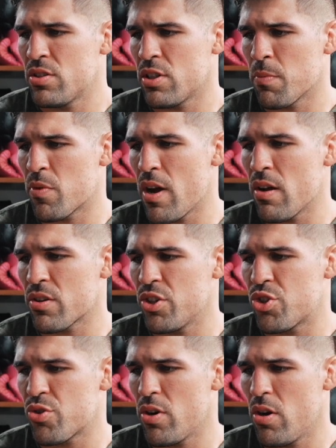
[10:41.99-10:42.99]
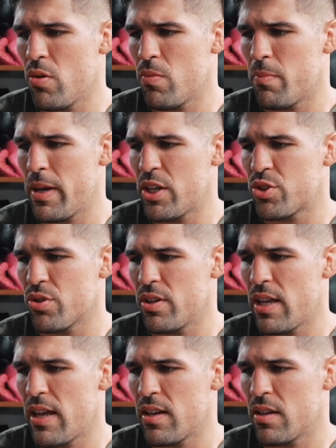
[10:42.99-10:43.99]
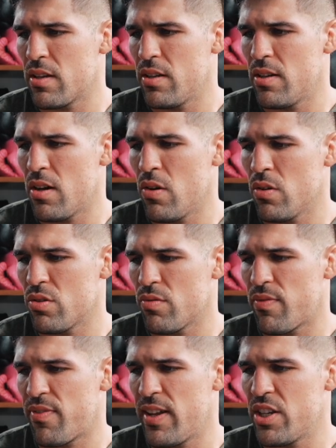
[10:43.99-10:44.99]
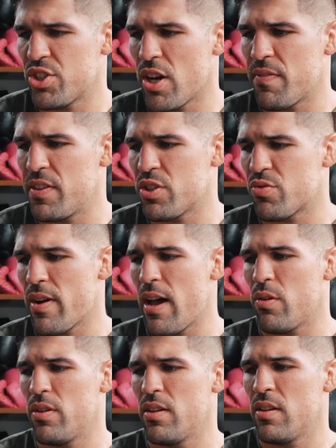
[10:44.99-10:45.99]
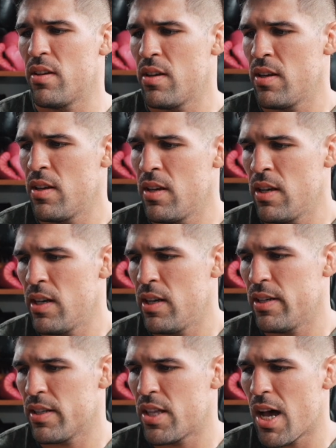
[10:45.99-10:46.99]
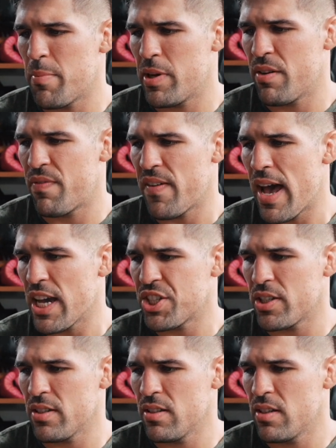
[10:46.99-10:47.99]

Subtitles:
some ground control, make sure that, you know, finish off this round in a dominant fashion